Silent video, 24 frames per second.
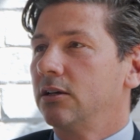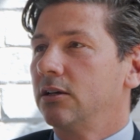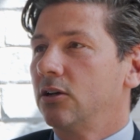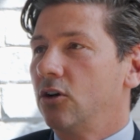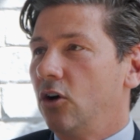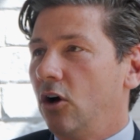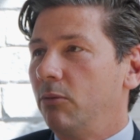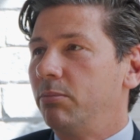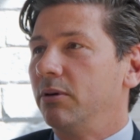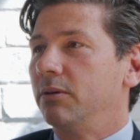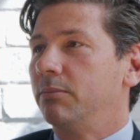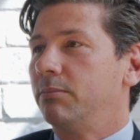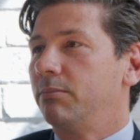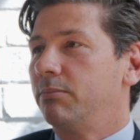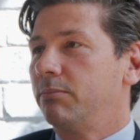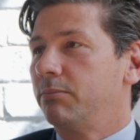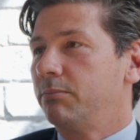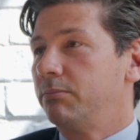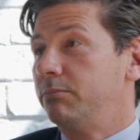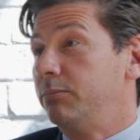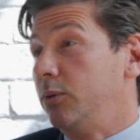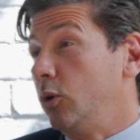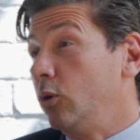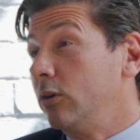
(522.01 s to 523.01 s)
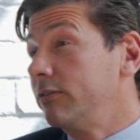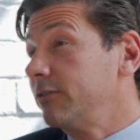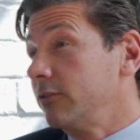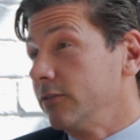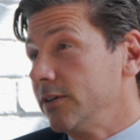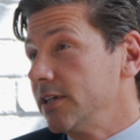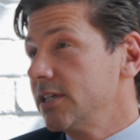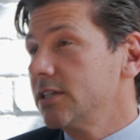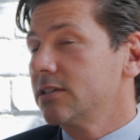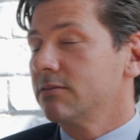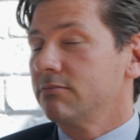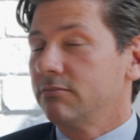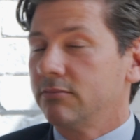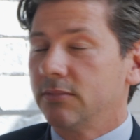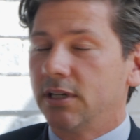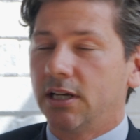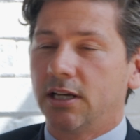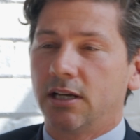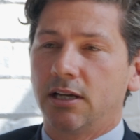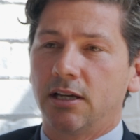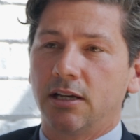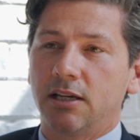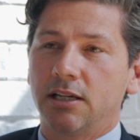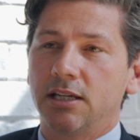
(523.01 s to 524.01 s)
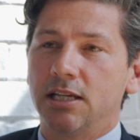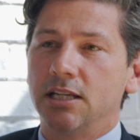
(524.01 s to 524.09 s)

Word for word: copper porphyries uh,